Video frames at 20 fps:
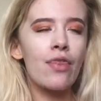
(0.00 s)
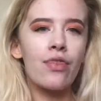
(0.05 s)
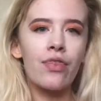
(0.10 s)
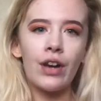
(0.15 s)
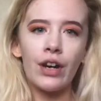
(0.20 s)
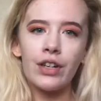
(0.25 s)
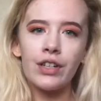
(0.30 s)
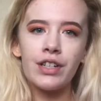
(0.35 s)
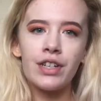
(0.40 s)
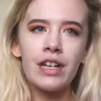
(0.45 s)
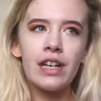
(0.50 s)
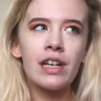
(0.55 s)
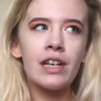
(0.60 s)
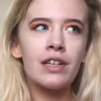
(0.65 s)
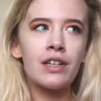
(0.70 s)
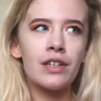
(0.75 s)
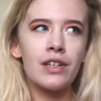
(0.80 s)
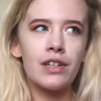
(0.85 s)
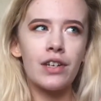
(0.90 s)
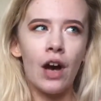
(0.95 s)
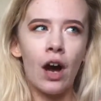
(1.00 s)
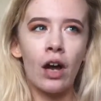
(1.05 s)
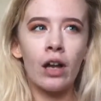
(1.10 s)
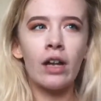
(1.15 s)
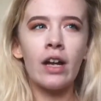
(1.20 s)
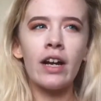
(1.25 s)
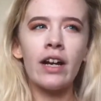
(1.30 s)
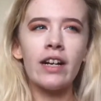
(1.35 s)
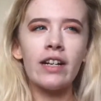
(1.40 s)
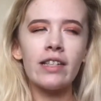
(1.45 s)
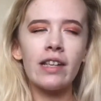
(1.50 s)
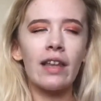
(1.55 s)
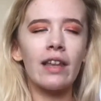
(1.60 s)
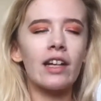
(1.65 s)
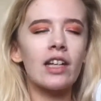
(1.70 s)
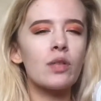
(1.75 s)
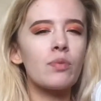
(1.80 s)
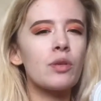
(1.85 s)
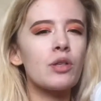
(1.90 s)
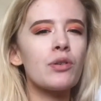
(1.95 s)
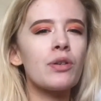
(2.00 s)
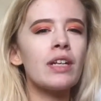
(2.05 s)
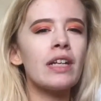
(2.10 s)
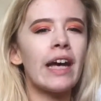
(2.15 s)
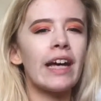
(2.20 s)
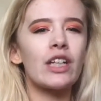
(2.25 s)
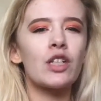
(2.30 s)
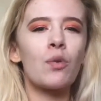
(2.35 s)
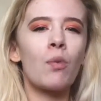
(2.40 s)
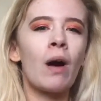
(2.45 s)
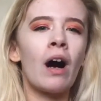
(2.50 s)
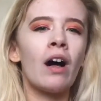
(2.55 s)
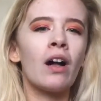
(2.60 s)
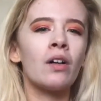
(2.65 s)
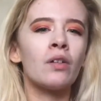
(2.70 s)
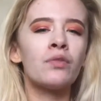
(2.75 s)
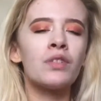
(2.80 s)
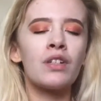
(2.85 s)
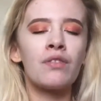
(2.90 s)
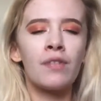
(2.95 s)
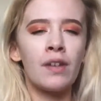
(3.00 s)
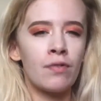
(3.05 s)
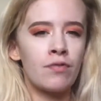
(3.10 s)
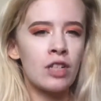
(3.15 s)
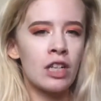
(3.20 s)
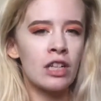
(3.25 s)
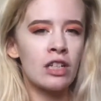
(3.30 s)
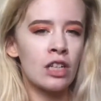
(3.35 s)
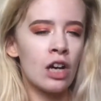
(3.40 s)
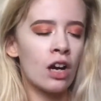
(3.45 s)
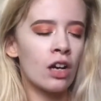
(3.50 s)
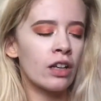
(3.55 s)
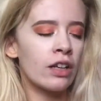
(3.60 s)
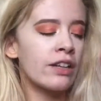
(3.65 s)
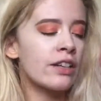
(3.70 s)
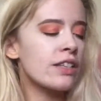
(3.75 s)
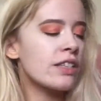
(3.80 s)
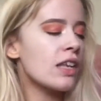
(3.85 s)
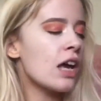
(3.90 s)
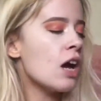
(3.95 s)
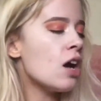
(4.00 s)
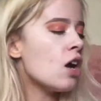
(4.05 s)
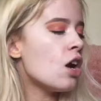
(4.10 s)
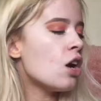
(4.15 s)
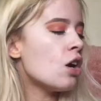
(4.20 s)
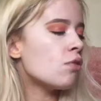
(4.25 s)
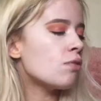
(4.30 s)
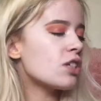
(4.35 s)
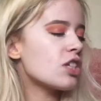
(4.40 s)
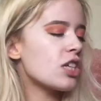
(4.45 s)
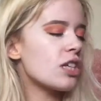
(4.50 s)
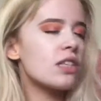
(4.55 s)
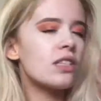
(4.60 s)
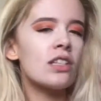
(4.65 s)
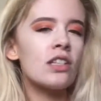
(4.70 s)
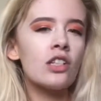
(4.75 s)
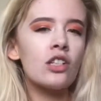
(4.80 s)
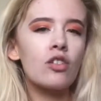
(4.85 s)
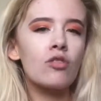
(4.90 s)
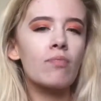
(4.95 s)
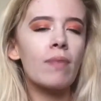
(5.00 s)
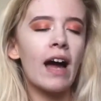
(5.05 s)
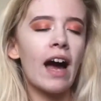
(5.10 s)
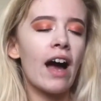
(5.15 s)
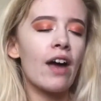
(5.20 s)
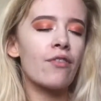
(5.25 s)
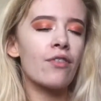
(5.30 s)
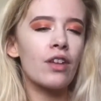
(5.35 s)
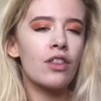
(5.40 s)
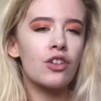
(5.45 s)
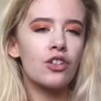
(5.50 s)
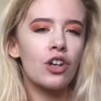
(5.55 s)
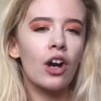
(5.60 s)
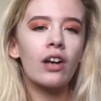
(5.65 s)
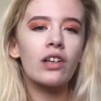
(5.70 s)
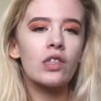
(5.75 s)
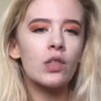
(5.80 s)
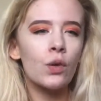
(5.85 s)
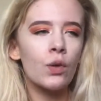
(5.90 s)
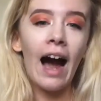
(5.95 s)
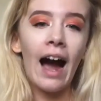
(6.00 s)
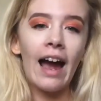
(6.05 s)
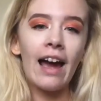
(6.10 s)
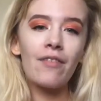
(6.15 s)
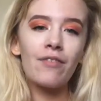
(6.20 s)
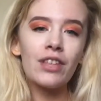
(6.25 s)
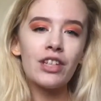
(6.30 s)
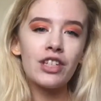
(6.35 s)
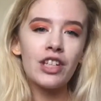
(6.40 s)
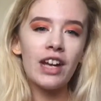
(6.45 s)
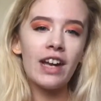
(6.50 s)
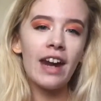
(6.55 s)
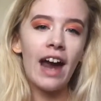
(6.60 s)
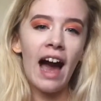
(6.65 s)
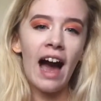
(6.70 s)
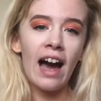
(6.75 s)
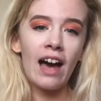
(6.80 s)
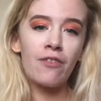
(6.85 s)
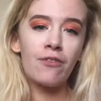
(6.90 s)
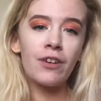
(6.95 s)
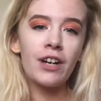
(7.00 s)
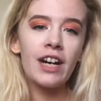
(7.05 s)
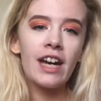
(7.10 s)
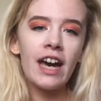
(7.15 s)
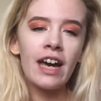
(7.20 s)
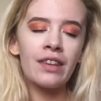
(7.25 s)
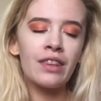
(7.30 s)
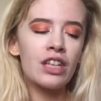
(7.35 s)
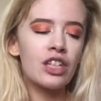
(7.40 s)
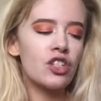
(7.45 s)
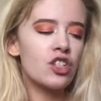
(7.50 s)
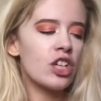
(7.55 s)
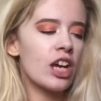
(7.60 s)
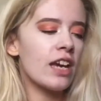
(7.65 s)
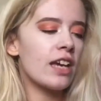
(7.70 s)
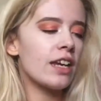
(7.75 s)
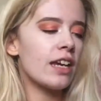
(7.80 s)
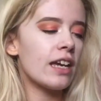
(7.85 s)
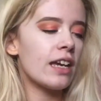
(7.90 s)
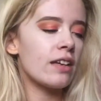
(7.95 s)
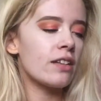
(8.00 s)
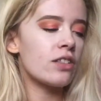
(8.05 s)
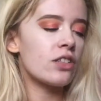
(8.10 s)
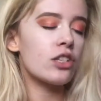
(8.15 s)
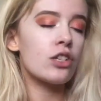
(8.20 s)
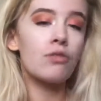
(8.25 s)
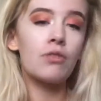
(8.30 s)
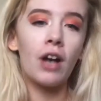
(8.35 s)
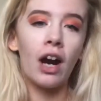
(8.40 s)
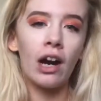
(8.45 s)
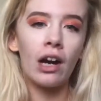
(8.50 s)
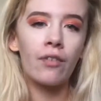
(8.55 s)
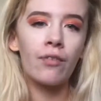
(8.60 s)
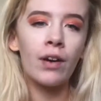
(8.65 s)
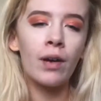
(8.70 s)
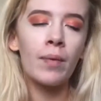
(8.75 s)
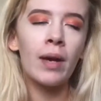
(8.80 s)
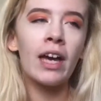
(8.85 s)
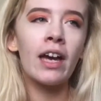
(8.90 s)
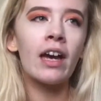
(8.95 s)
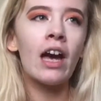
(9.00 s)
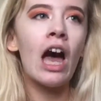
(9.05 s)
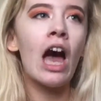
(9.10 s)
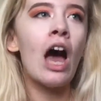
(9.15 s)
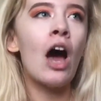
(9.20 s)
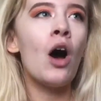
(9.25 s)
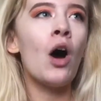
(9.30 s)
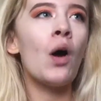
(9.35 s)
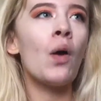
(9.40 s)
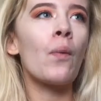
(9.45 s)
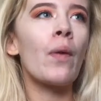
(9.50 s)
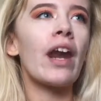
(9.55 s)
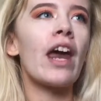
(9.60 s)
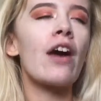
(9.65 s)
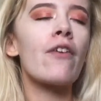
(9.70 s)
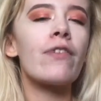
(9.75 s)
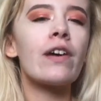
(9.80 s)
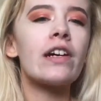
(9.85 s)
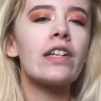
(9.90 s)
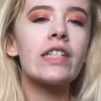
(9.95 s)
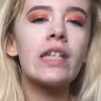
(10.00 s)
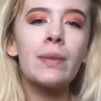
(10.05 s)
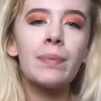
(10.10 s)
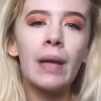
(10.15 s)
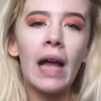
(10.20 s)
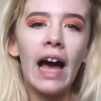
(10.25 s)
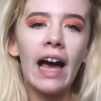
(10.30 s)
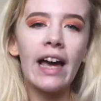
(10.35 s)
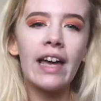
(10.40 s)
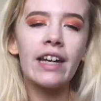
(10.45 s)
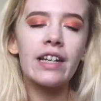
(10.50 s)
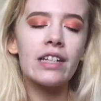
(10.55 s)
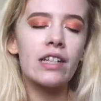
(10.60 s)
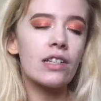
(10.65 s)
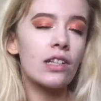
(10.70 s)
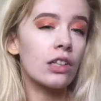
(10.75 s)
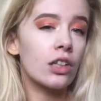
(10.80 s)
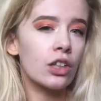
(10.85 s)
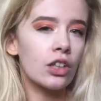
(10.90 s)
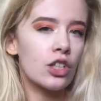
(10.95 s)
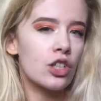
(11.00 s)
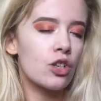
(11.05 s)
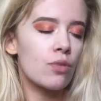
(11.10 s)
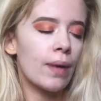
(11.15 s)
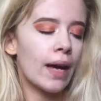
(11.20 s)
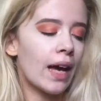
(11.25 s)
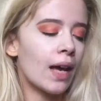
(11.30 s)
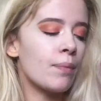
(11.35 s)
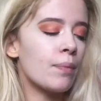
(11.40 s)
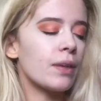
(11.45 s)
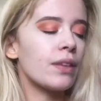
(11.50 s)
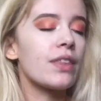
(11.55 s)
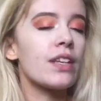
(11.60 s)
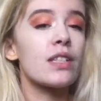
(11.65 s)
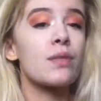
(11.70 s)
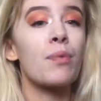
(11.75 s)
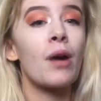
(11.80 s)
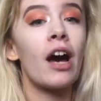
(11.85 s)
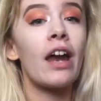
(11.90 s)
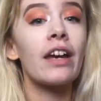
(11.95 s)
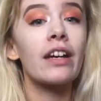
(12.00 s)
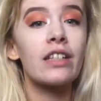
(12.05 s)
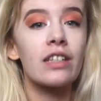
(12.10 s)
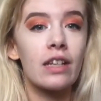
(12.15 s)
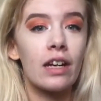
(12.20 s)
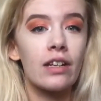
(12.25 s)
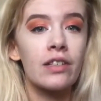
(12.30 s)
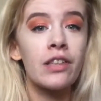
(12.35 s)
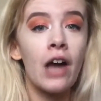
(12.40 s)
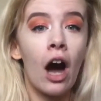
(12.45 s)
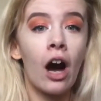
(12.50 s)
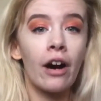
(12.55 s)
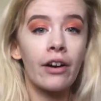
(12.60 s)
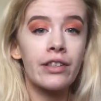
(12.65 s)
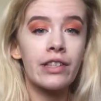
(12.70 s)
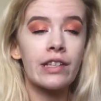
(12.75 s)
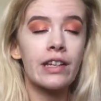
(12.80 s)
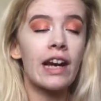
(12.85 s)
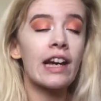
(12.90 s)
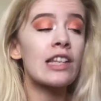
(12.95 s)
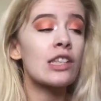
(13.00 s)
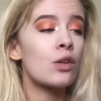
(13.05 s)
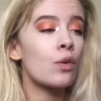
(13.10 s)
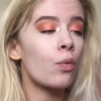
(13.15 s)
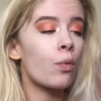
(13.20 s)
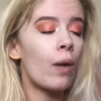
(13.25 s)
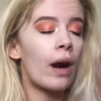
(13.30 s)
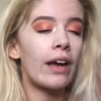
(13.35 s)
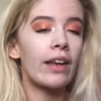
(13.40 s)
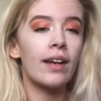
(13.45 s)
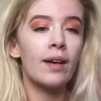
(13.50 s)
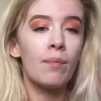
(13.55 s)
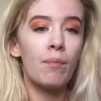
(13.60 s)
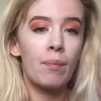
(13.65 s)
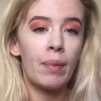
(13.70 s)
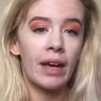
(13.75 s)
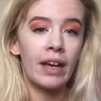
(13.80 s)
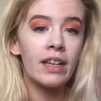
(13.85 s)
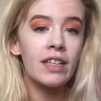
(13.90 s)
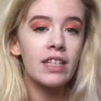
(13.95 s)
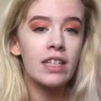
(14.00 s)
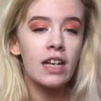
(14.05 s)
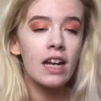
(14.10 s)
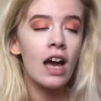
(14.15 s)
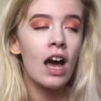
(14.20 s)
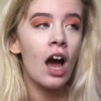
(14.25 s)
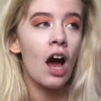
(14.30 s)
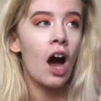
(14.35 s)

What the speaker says: $13. I think it's between like $12 to $15. Which isn't too bad for the drugstore. I have the shade Ivory and this shade is too dark for me. When I first apply it, it doesn't look too bad, but this product does oxidize quite a bit